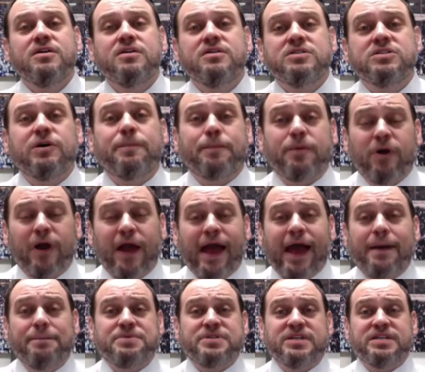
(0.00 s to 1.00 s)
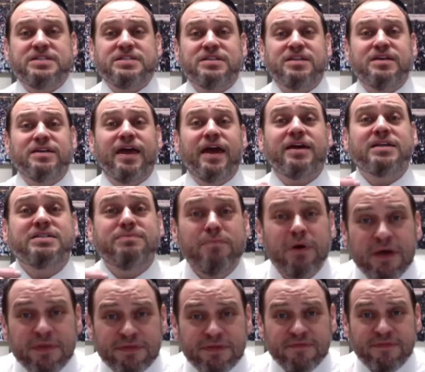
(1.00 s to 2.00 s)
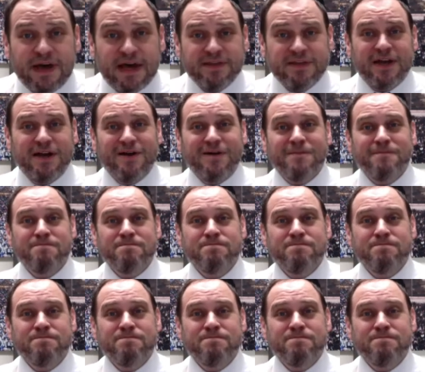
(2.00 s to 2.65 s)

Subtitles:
So perhaps it's in the next month of Adar.